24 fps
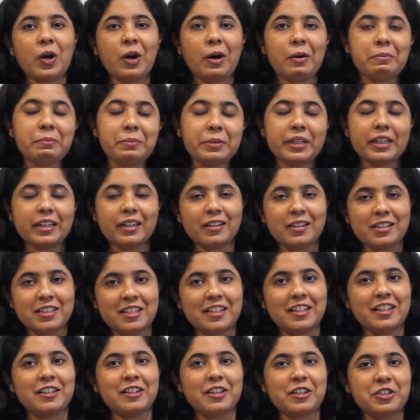competitors
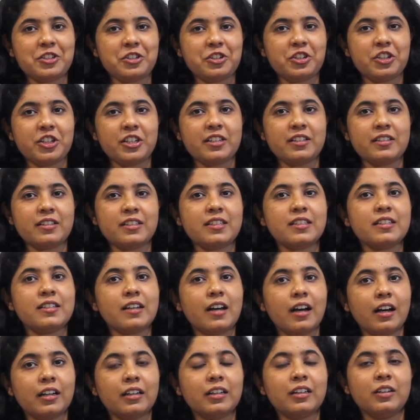in industry
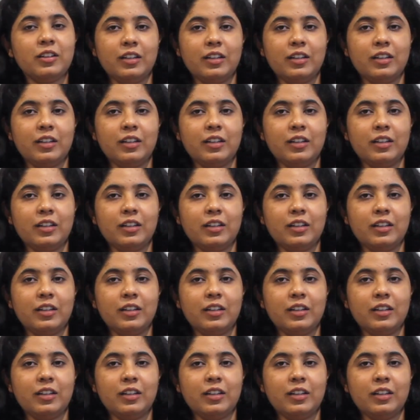start